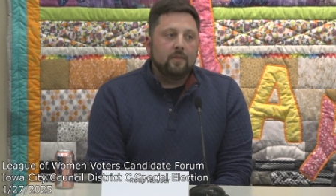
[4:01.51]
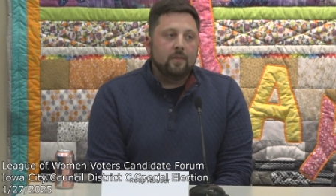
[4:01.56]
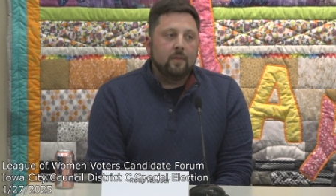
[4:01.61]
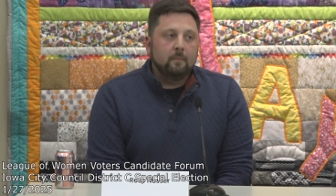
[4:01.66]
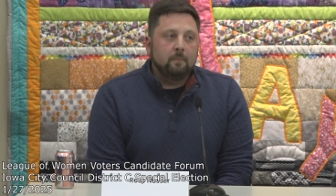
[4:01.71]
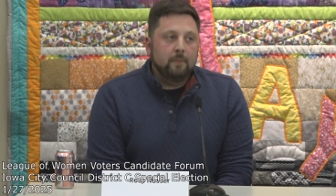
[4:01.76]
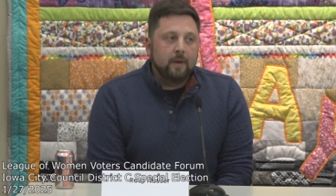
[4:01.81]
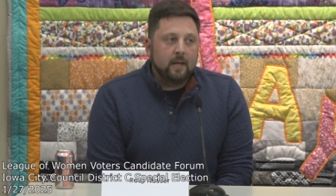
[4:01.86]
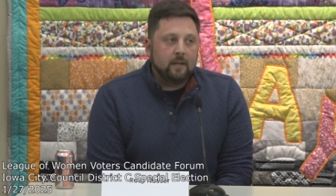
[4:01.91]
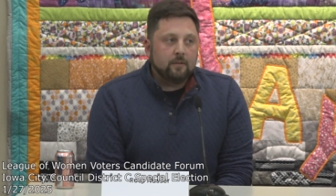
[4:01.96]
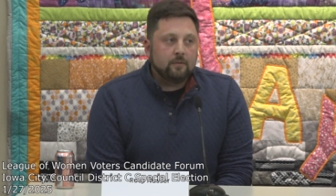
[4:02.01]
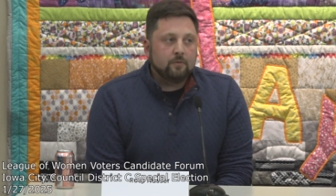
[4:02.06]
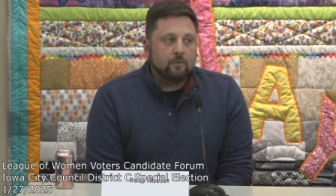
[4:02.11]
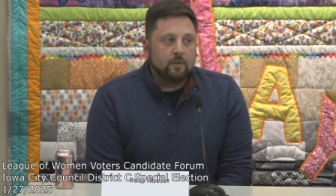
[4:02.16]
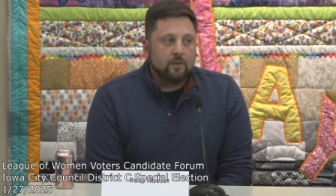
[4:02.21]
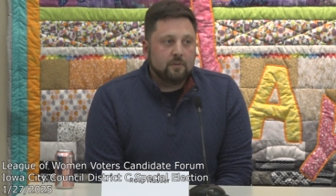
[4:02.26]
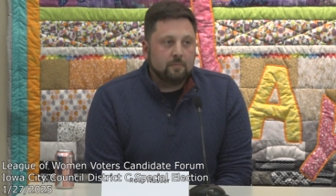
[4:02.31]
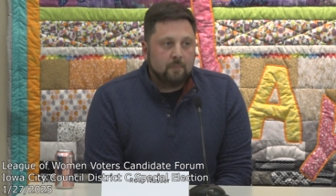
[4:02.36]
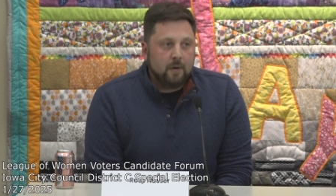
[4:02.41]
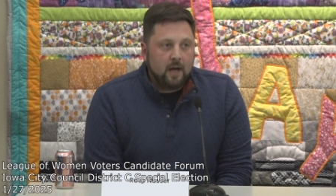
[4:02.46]
the best
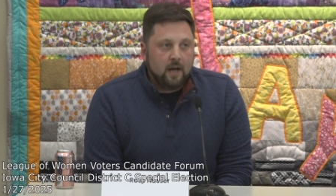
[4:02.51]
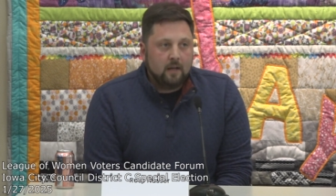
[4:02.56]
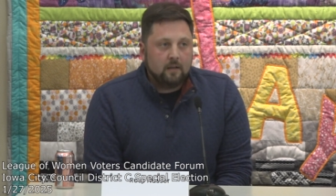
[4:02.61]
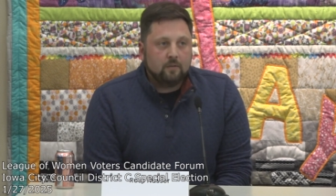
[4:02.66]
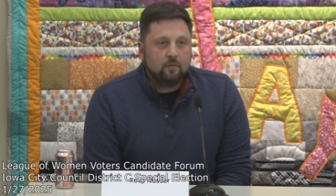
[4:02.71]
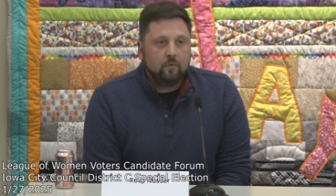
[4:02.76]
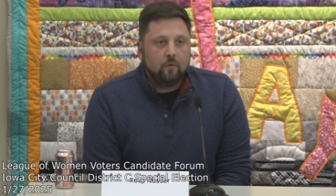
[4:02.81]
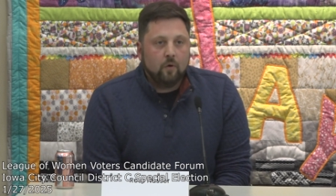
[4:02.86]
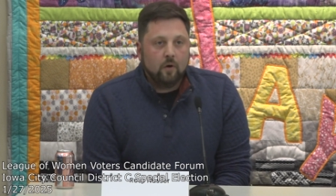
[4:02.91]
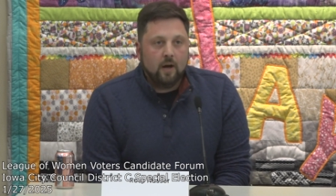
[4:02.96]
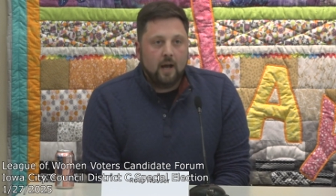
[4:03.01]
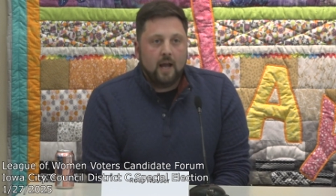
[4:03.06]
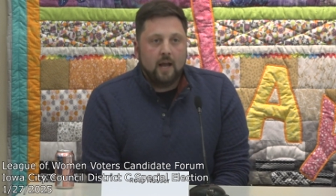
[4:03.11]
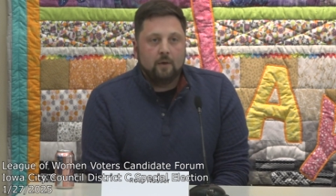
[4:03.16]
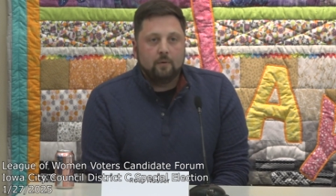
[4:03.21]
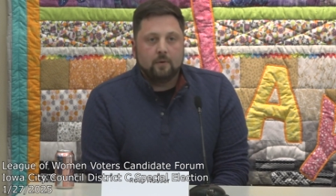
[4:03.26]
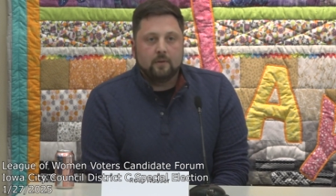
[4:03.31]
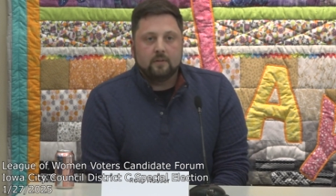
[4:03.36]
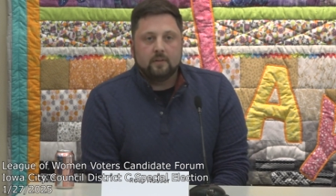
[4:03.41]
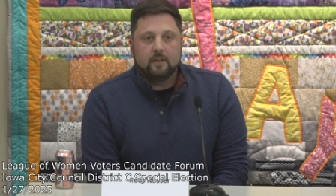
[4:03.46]
response for
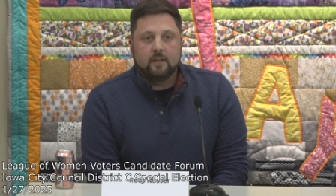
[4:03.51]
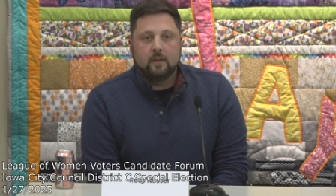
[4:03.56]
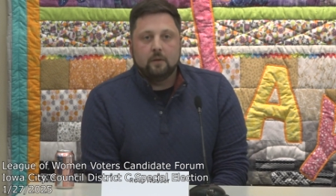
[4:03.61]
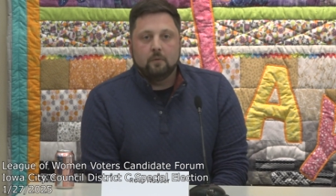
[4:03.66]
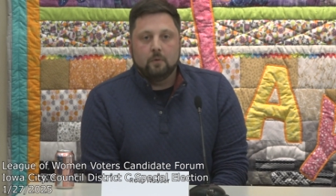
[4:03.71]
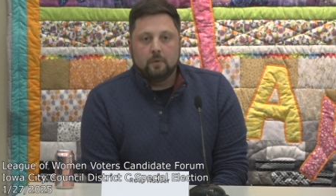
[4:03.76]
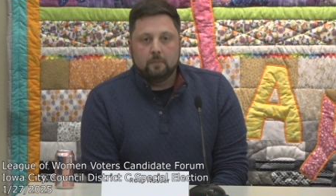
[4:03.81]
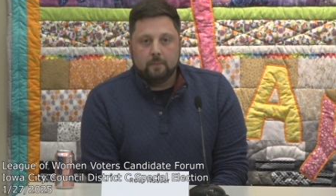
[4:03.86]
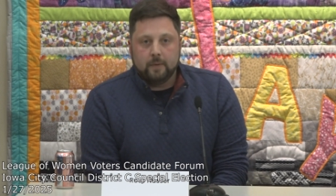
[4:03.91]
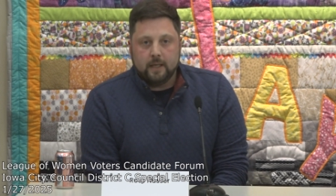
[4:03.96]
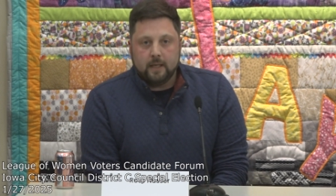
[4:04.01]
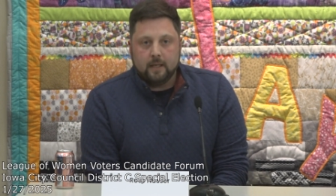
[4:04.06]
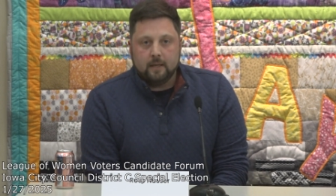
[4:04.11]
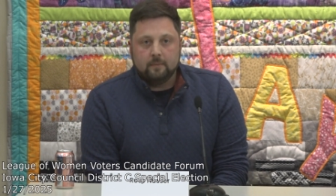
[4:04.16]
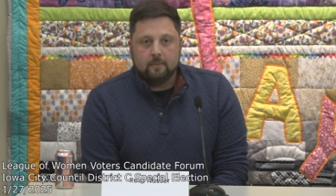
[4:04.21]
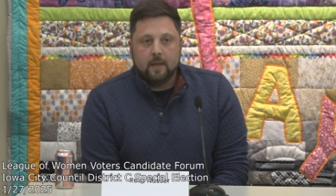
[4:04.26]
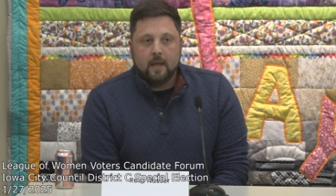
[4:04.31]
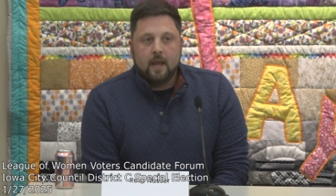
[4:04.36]
Iowa City would be